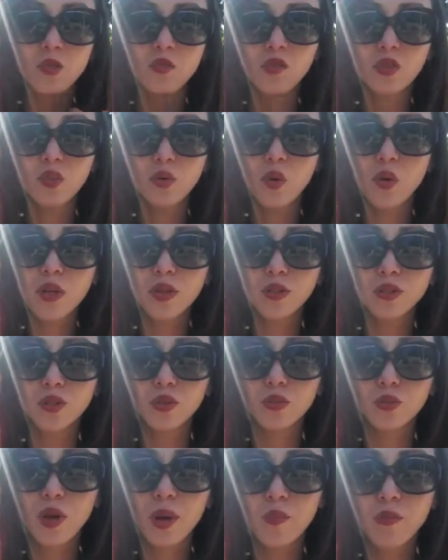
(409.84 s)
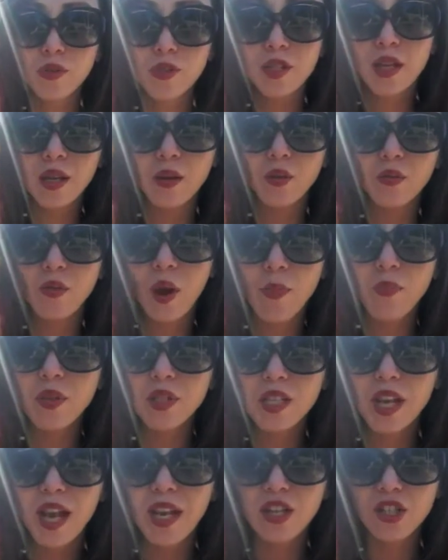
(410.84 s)
you've soiled your
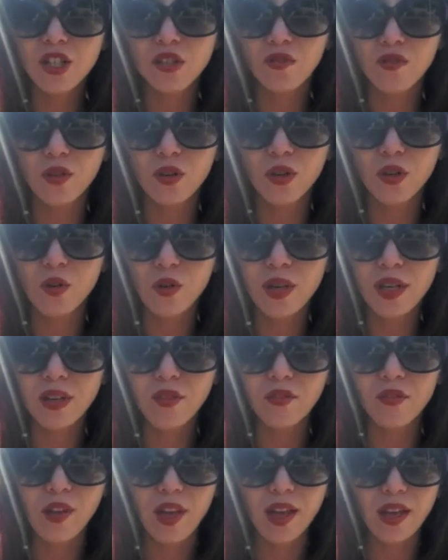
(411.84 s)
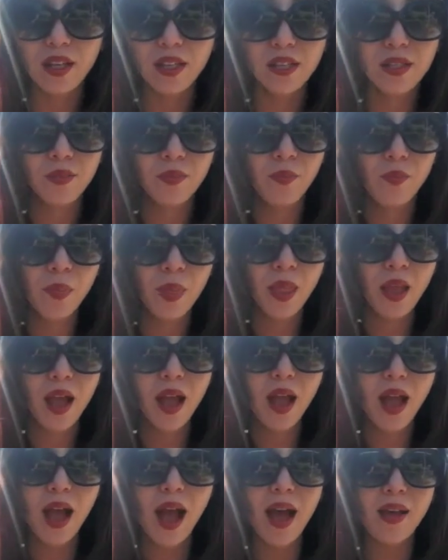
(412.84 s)
reputation for a quick fix.
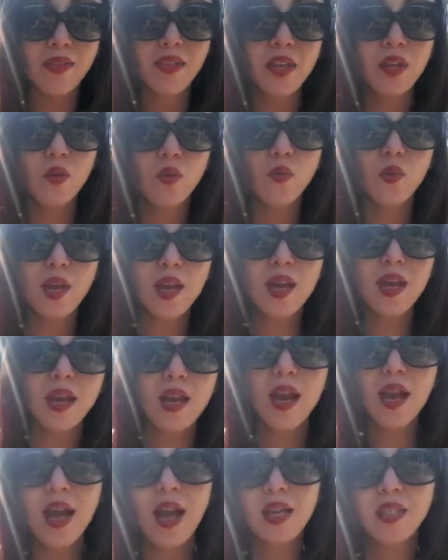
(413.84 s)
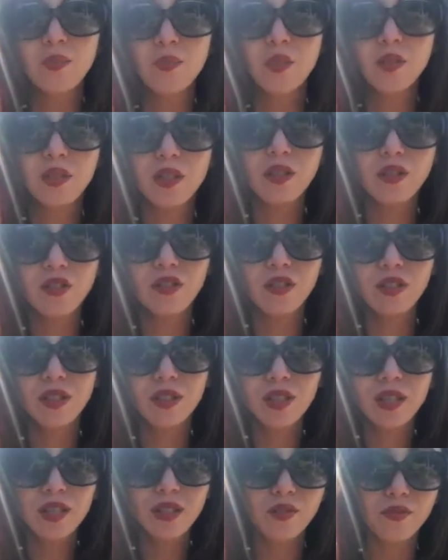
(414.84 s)
I think we, as
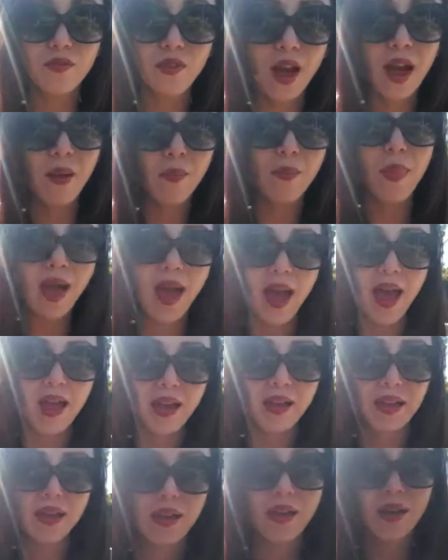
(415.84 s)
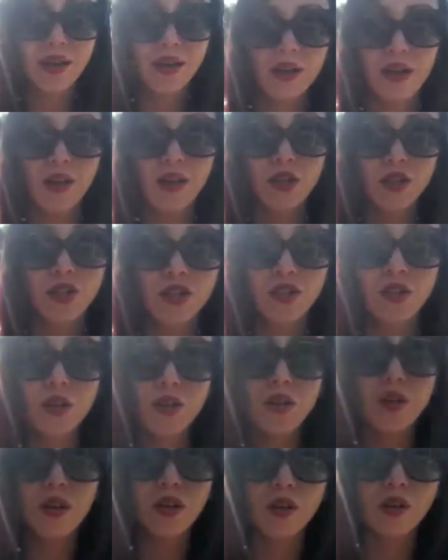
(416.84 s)
musicians, need to fight back.
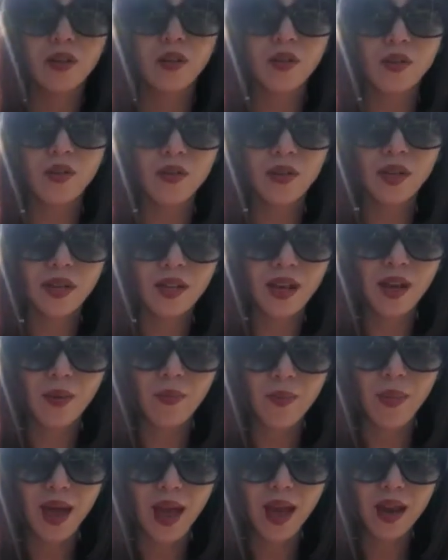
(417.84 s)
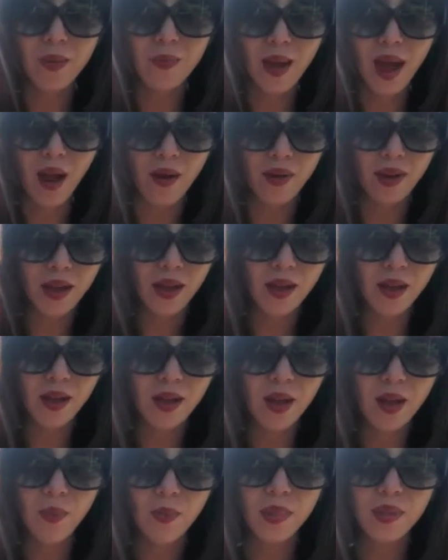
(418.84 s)
Sure, you can get mad about it,
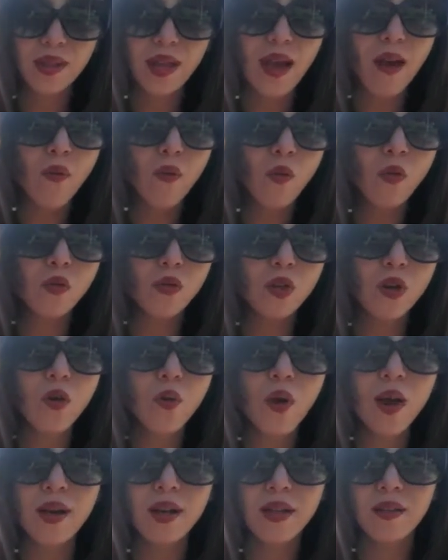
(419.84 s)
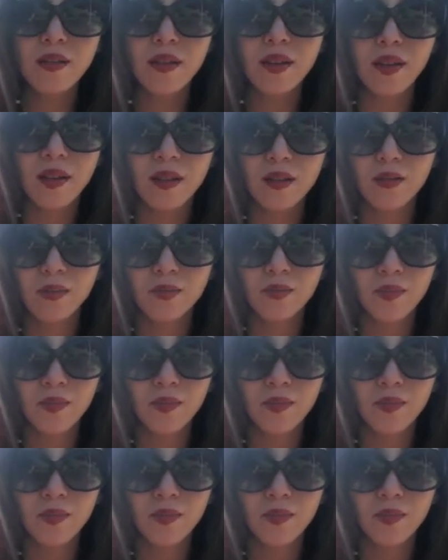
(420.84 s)
but that won't do anything.